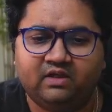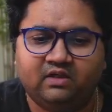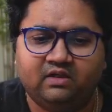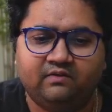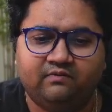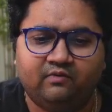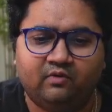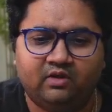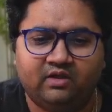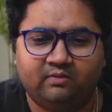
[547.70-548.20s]

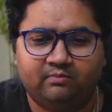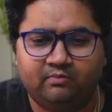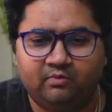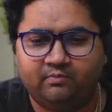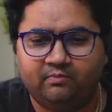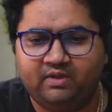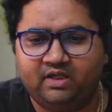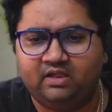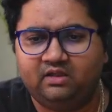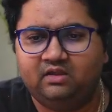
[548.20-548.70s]
for a
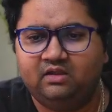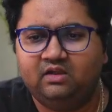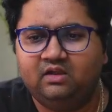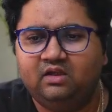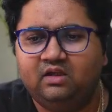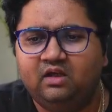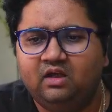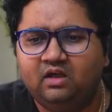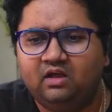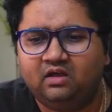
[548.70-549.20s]
mobile.
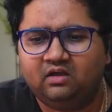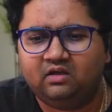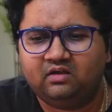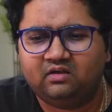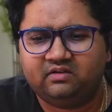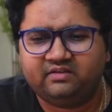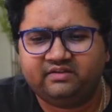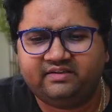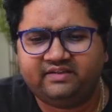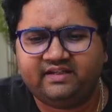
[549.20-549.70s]

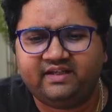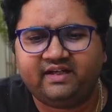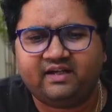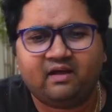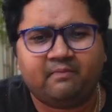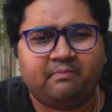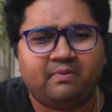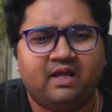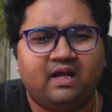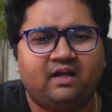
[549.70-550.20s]

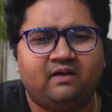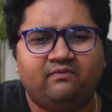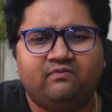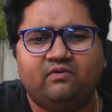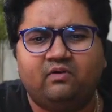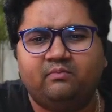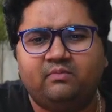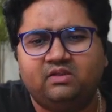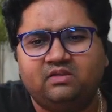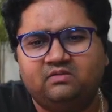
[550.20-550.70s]
Data
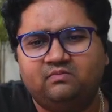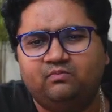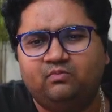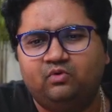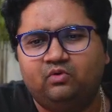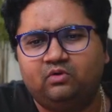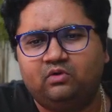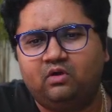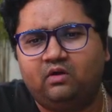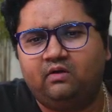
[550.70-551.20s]
platform is
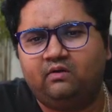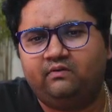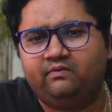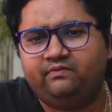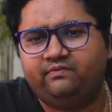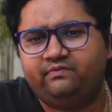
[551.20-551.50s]
more of